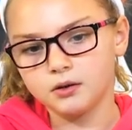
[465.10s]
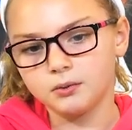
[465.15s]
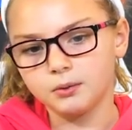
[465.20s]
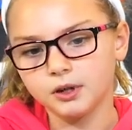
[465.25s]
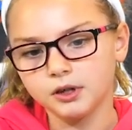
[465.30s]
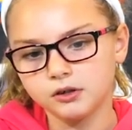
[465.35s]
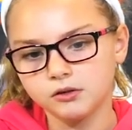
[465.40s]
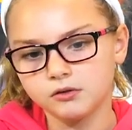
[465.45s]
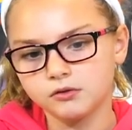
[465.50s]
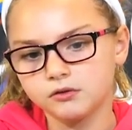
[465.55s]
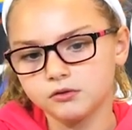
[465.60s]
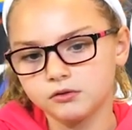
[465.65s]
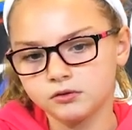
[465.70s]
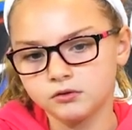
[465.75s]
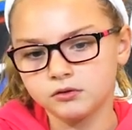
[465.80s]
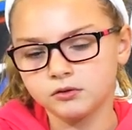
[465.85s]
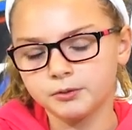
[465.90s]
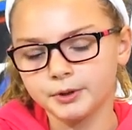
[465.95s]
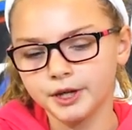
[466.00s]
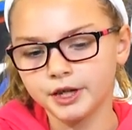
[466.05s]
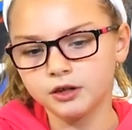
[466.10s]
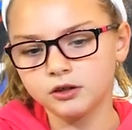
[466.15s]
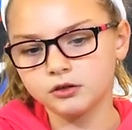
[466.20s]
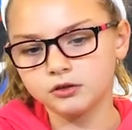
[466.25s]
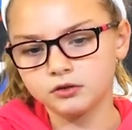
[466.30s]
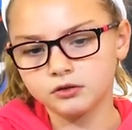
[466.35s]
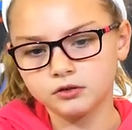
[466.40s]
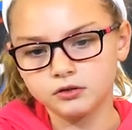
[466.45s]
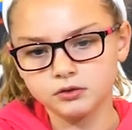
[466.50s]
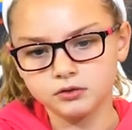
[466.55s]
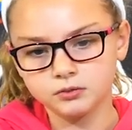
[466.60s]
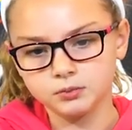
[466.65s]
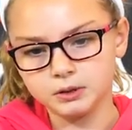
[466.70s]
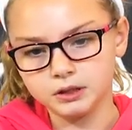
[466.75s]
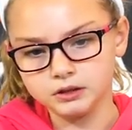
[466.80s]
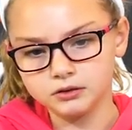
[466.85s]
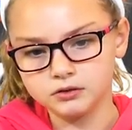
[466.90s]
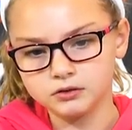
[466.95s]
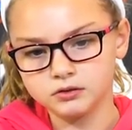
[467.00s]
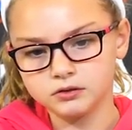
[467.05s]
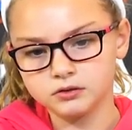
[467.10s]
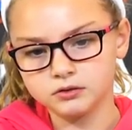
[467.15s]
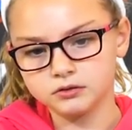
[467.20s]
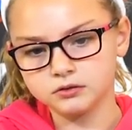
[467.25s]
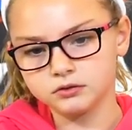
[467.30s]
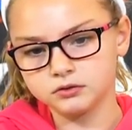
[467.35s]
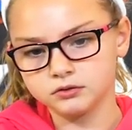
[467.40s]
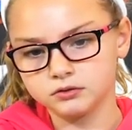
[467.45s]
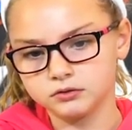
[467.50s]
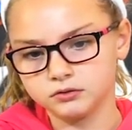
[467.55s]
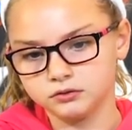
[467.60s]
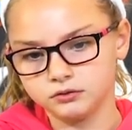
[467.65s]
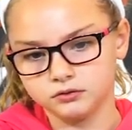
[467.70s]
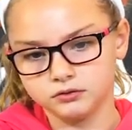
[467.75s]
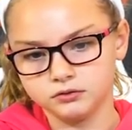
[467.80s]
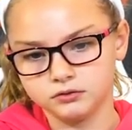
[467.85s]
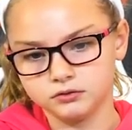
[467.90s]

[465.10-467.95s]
a Wingull, Wingull, Wingull.